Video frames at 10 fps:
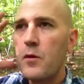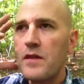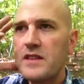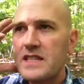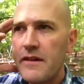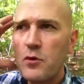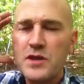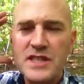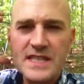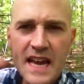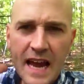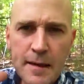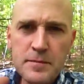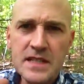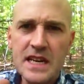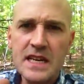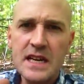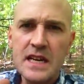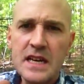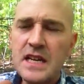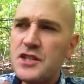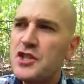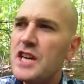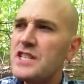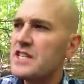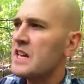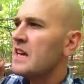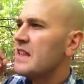when the devil was tempting Jesus,